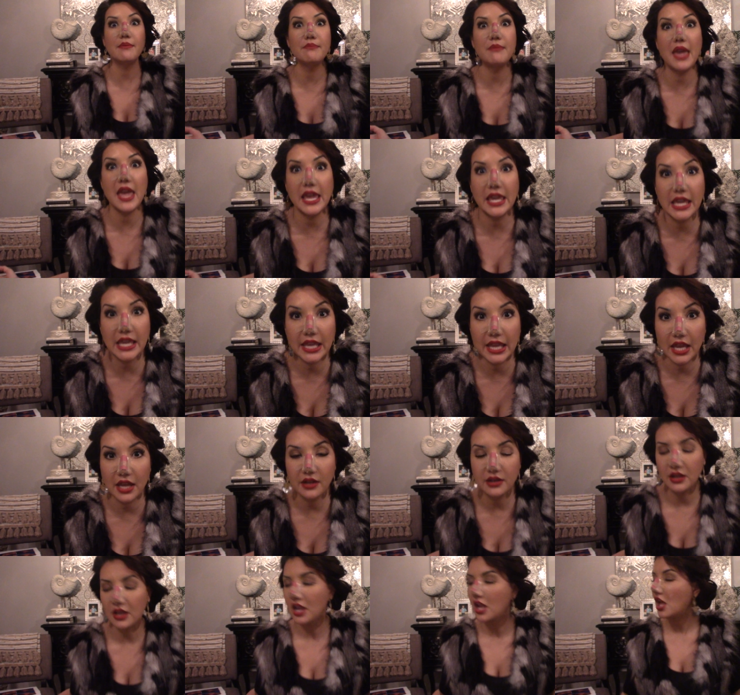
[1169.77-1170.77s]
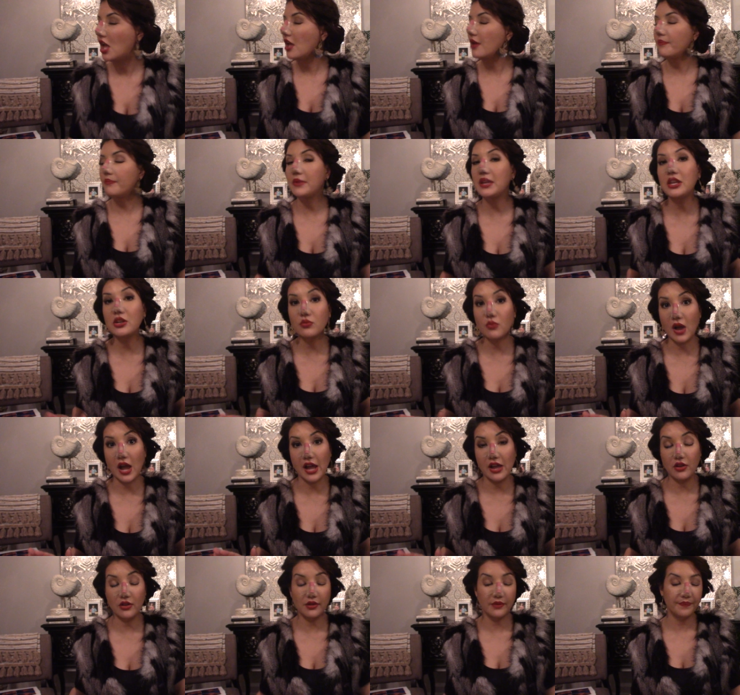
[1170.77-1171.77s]
making it.
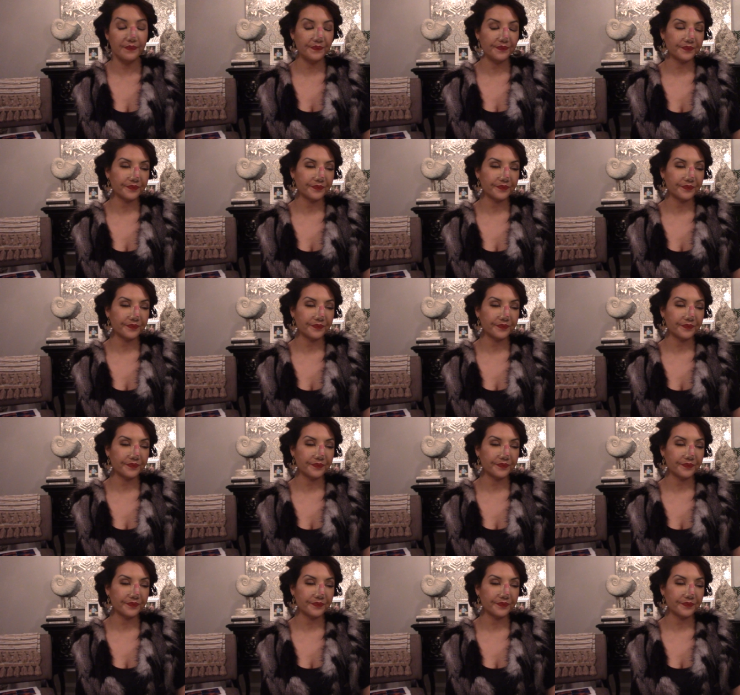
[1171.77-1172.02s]
Meanwhile,